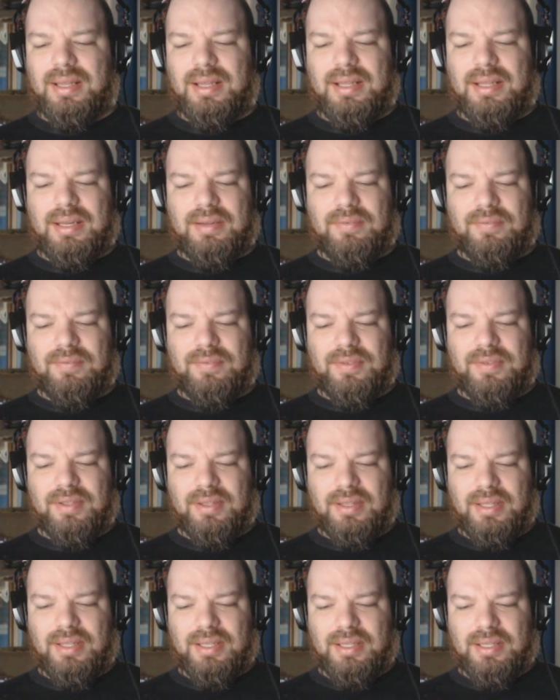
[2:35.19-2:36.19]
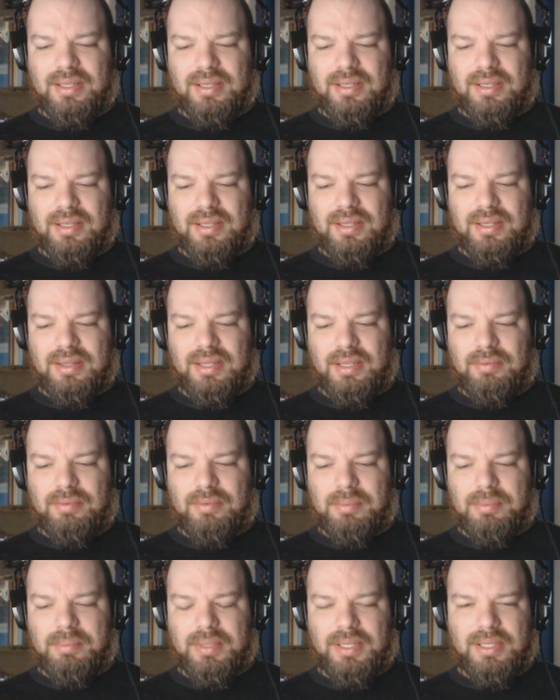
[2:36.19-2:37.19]
And I didn't feel like
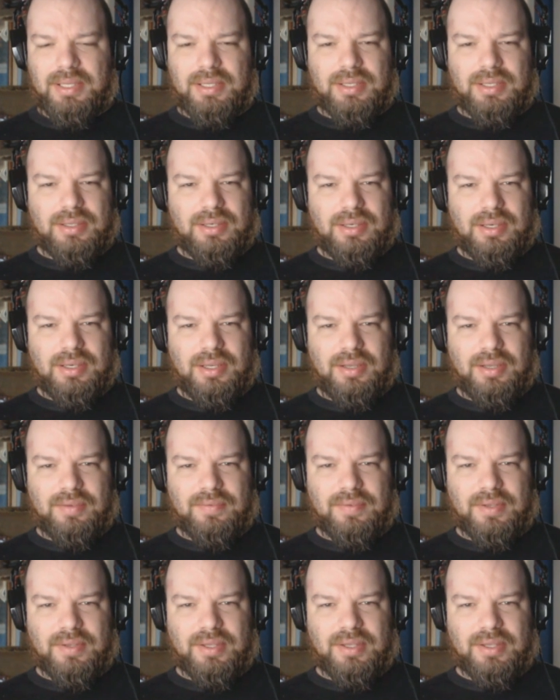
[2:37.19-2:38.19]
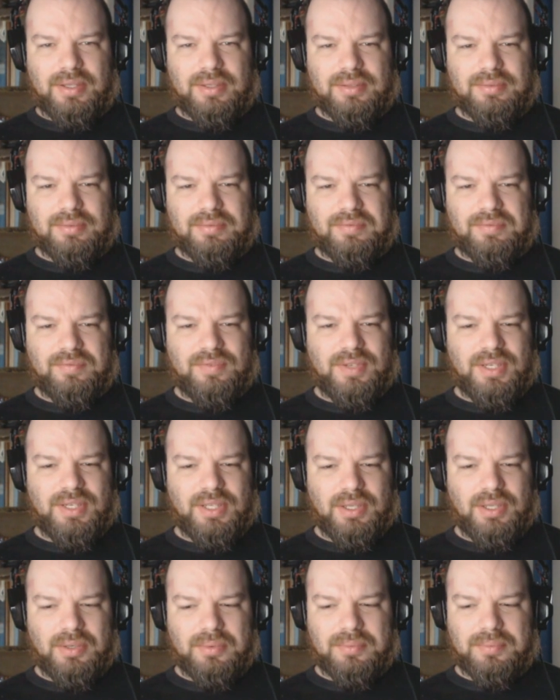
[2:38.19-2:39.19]
that would be a good enough
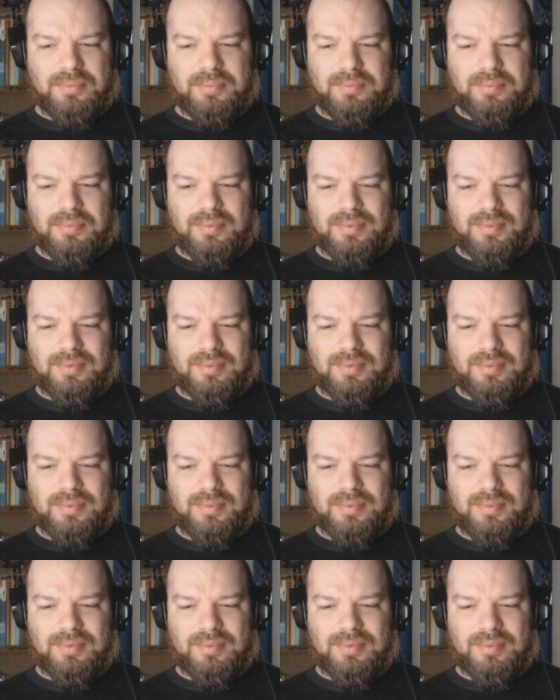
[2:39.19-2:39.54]
video